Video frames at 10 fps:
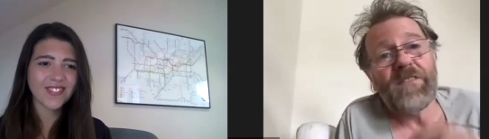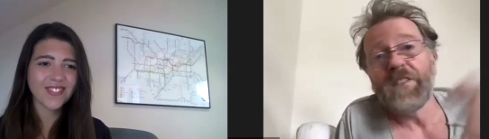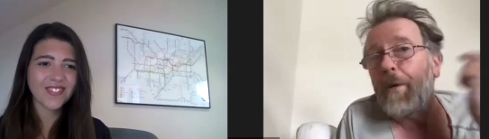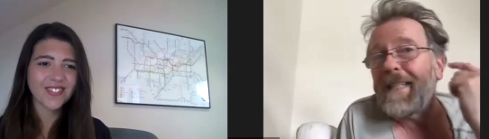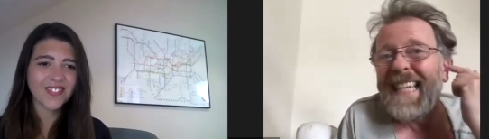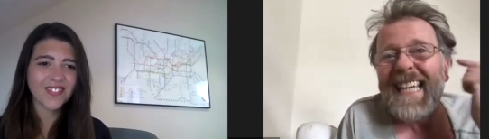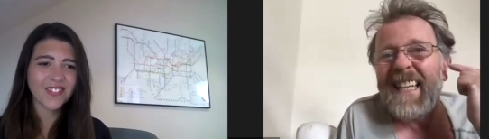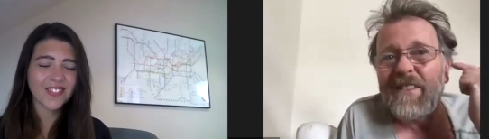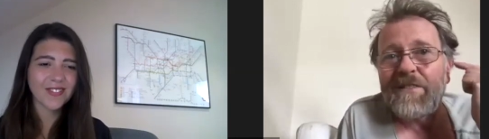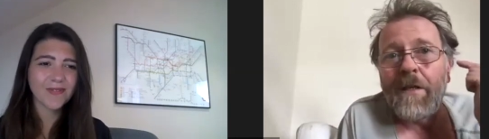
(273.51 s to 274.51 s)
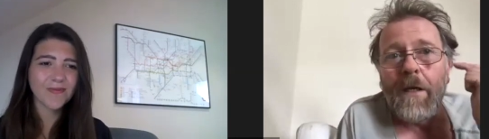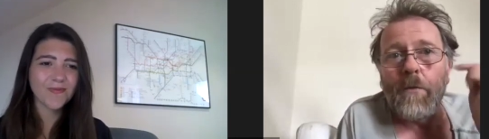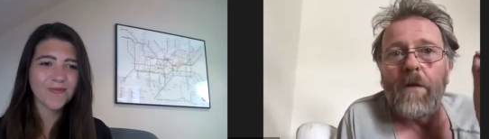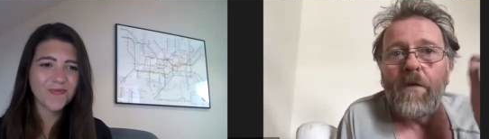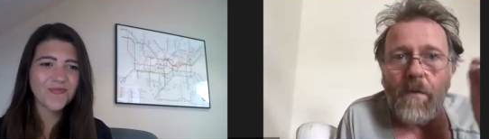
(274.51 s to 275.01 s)
Speaker 1: to go in the ears
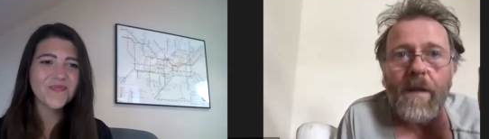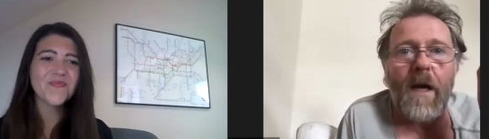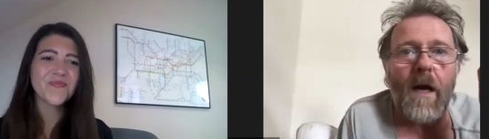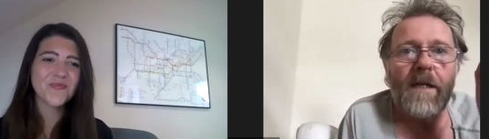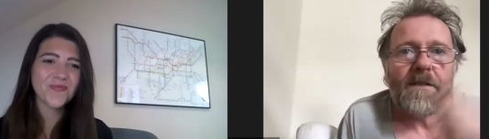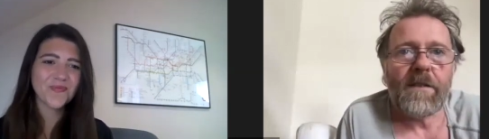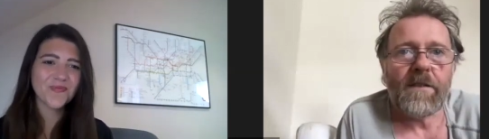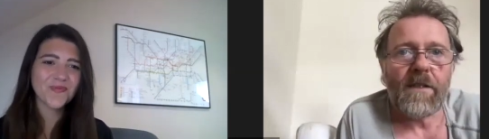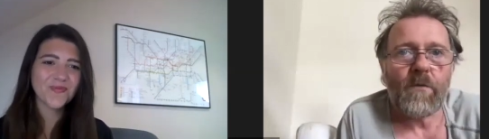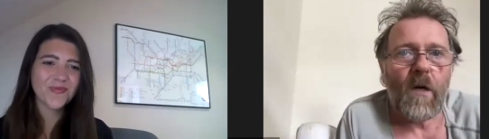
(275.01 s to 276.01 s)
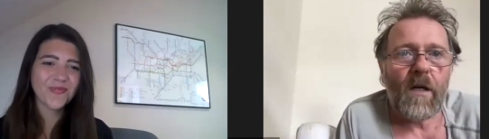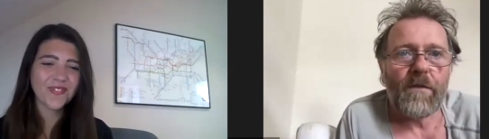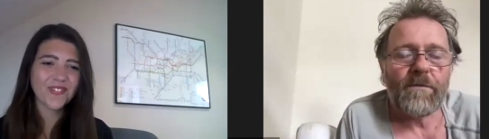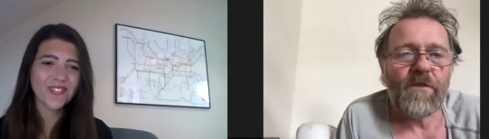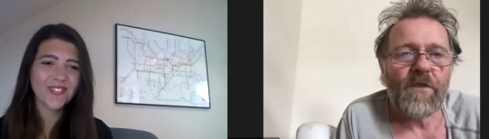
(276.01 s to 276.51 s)
rather mm. than the eyes, is what I
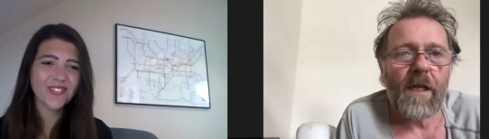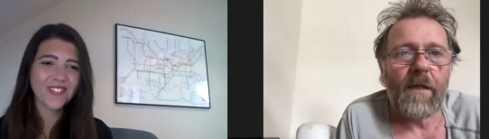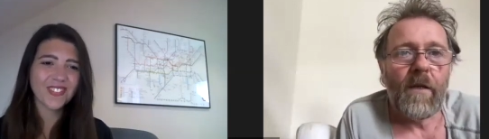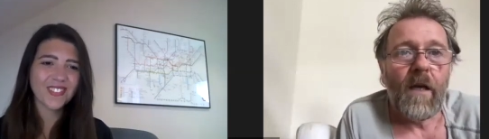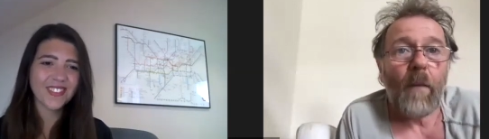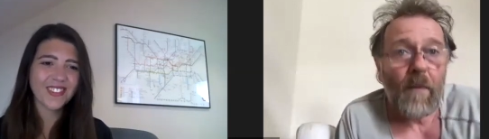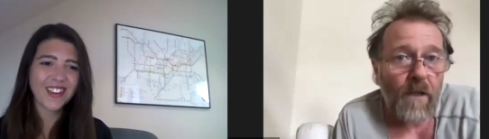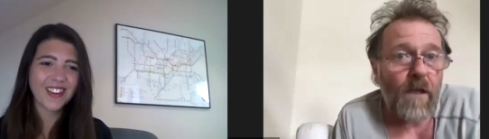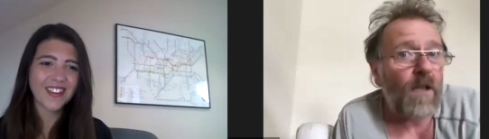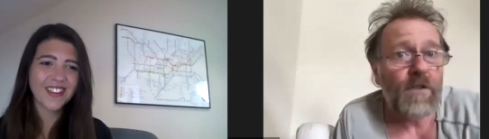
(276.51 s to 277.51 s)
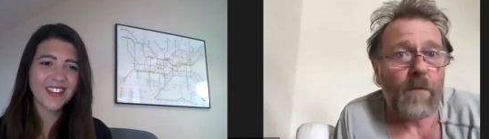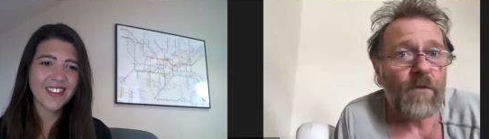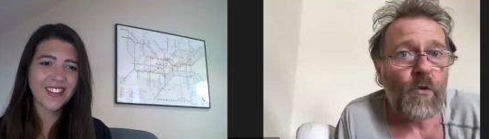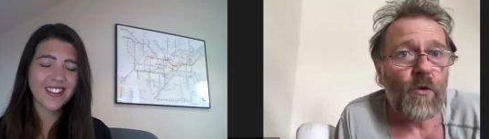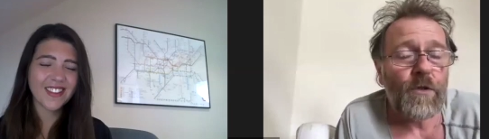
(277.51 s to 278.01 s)
often say. I mean, as I'm
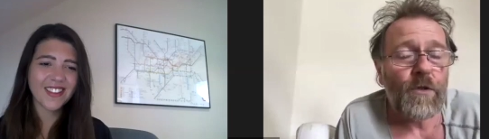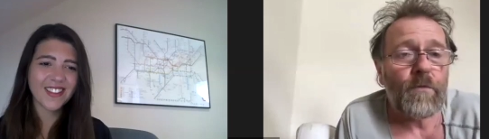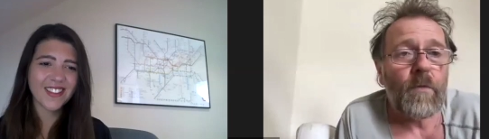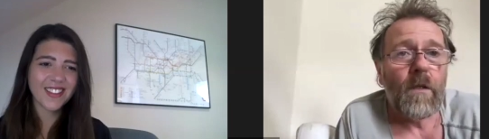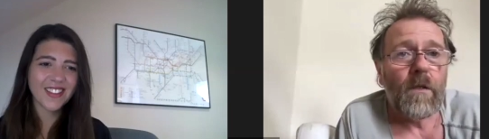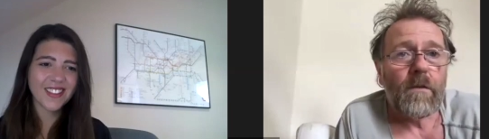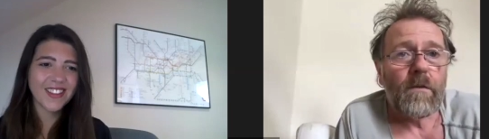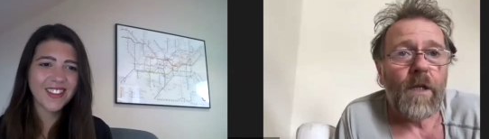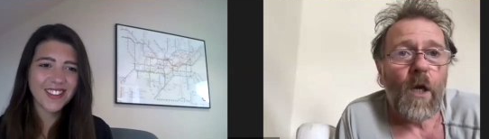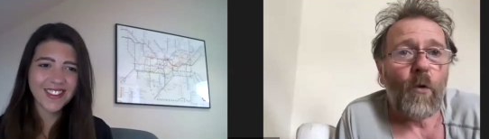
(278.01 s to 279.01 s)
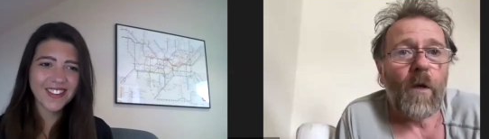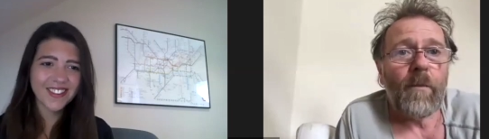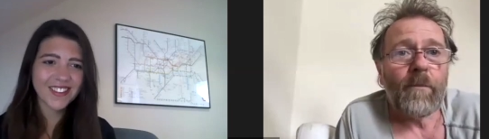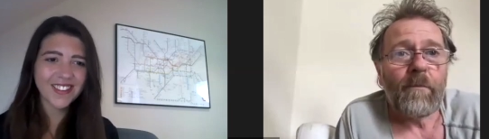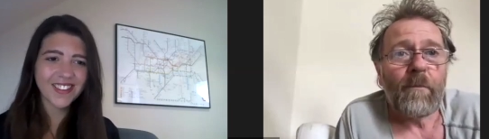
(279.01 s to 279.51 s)
sure you know.
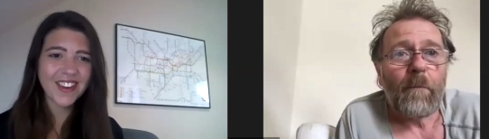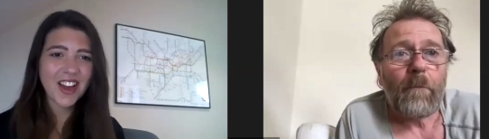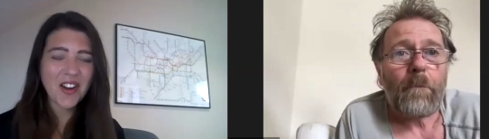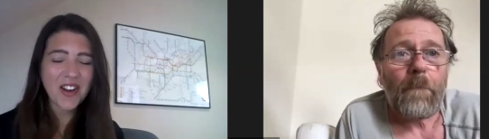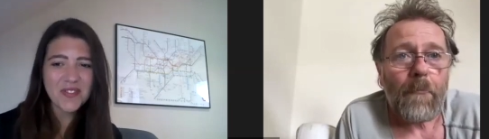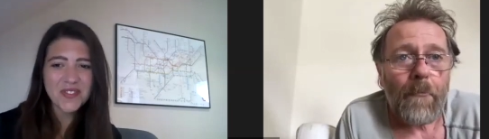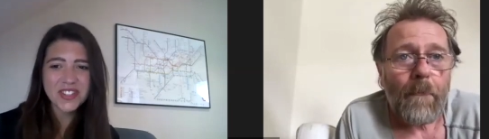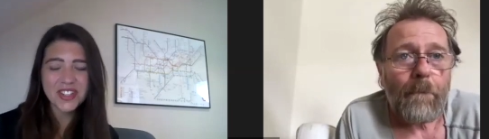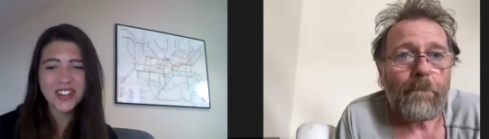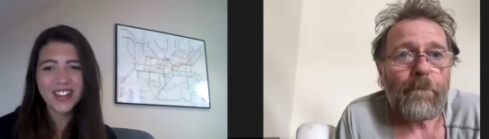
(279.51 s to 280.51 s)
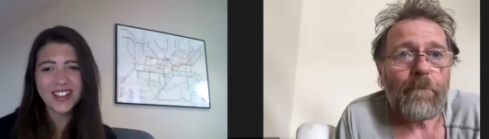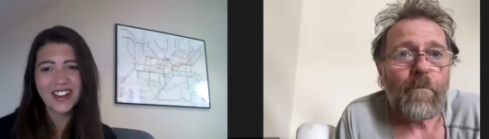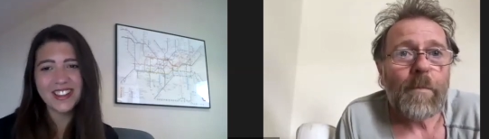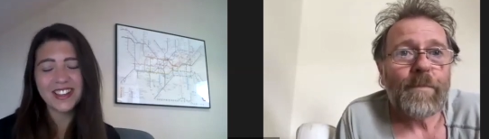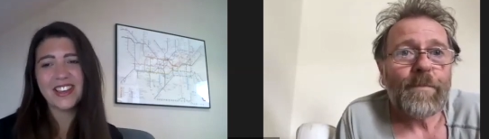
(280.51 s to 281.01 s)
Speaker 2: Yeah, absolutely. And I
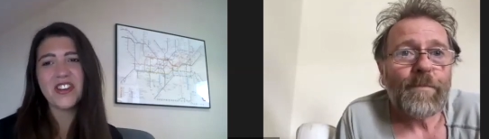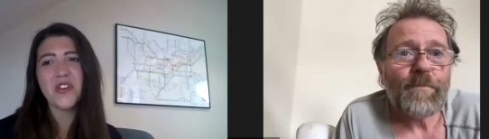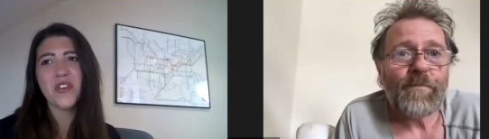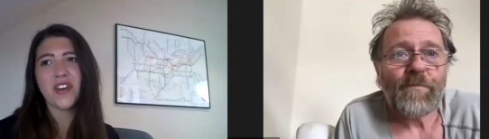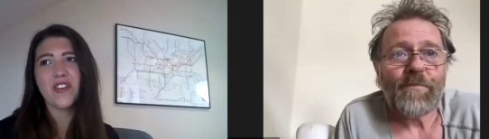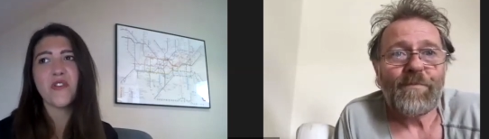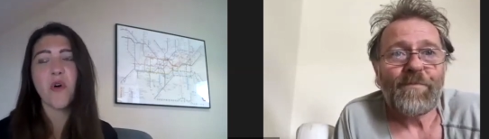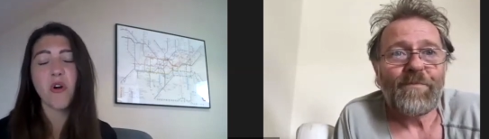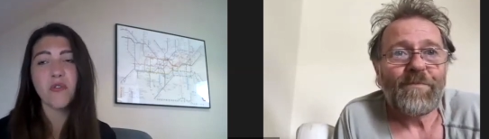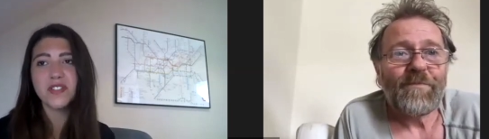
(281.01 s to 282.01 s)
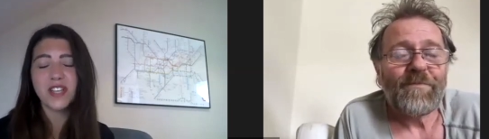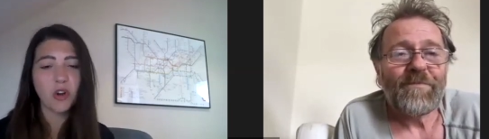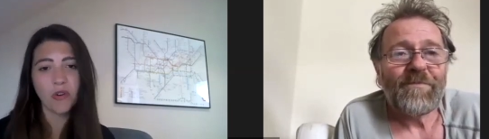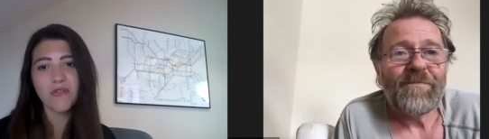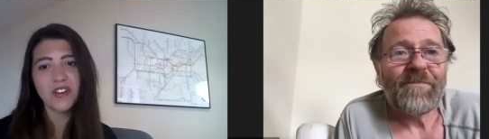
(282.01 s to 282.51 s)
think, you know, there, there are obviously a
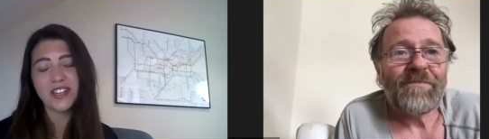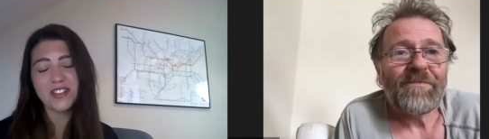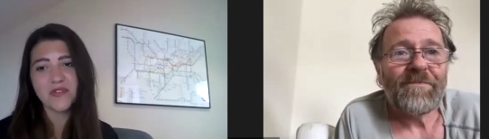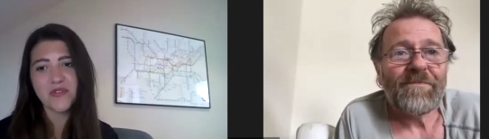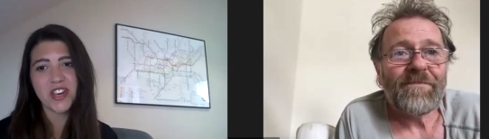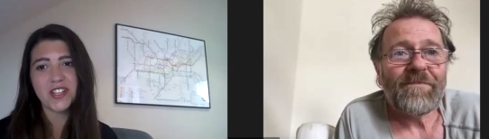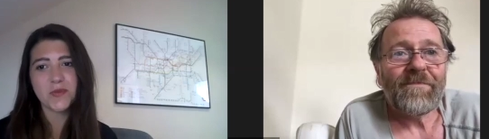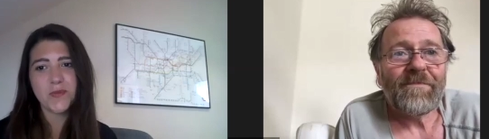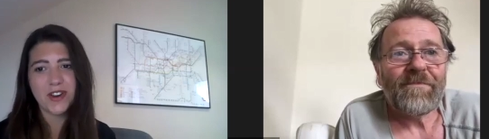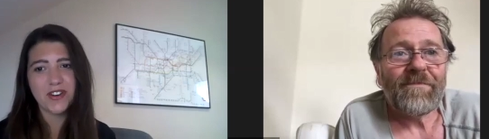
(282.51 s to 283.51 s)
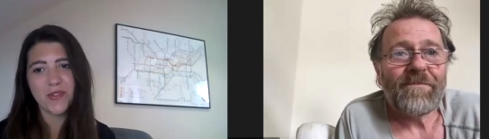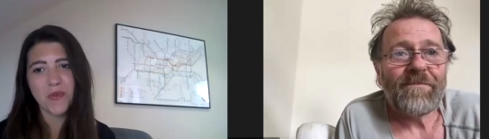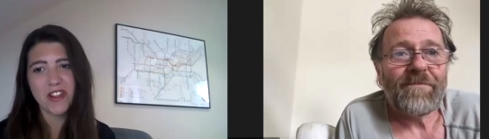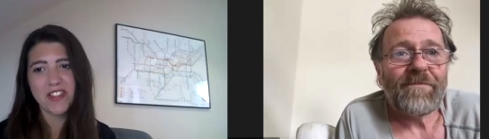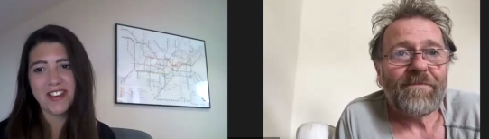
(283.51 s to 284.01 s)
lot of readings of Shakespeare. And
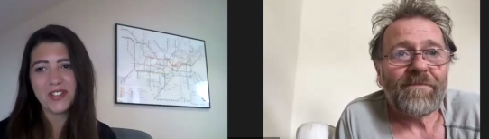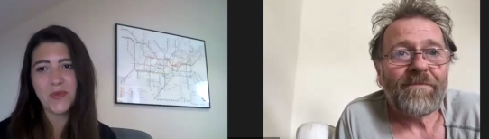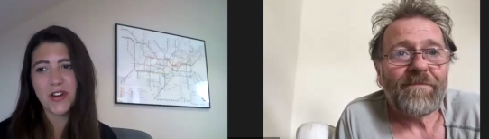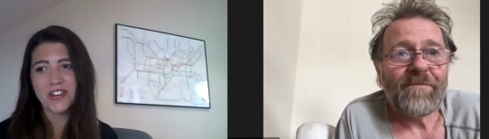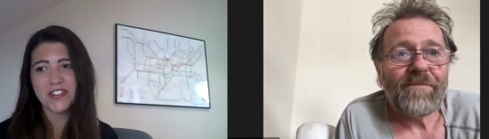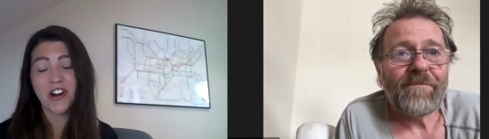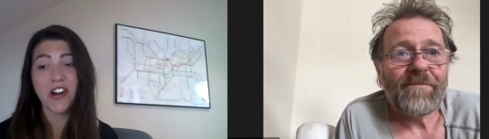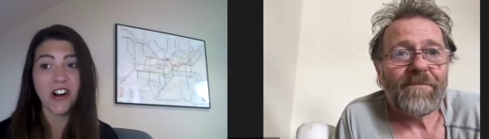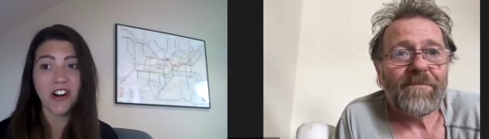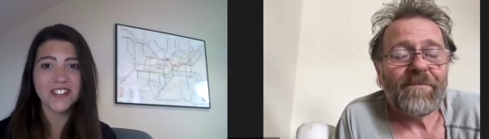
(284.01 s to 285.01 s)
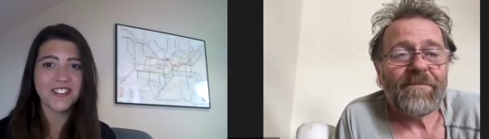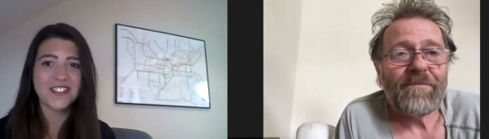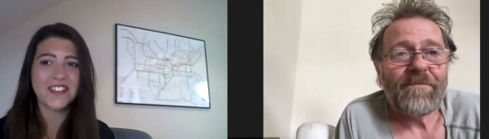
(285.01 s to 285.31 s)
one of the things we ask our cast is to